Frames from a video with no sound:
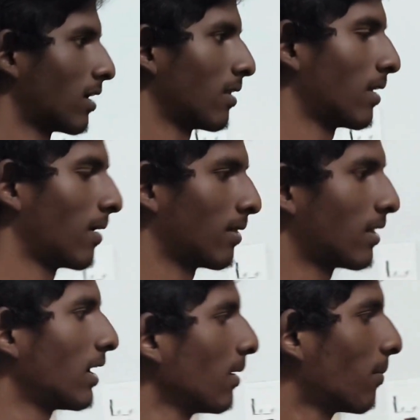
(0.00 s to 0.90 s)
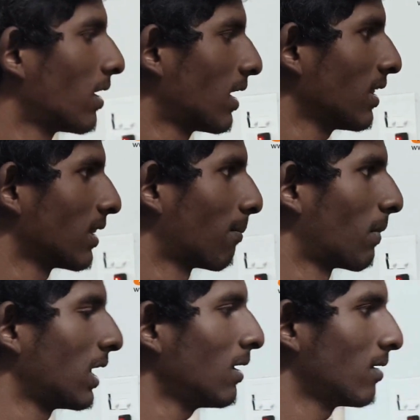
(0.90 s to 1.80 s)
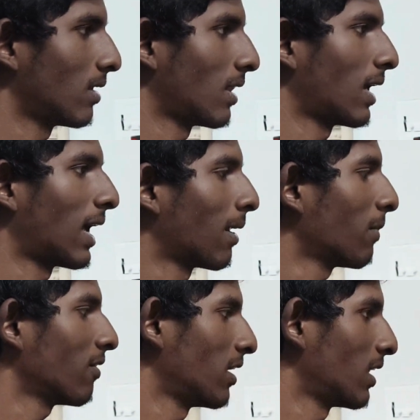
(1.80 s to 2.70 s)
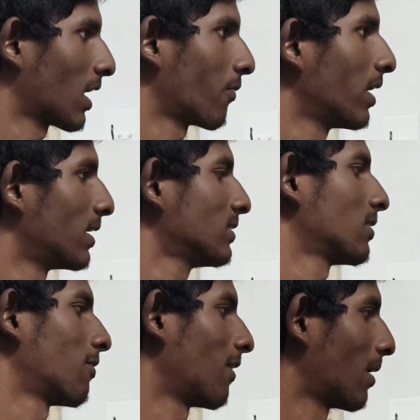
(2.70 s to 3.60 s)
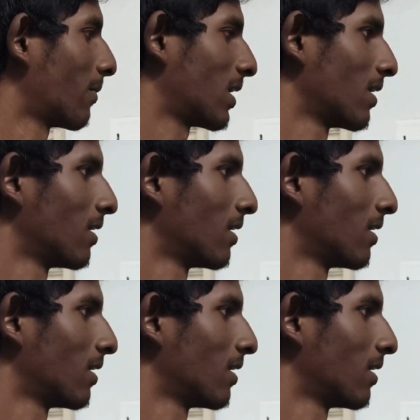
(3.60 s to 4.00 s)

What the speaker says: For the 3D printing, the element we require is the filament,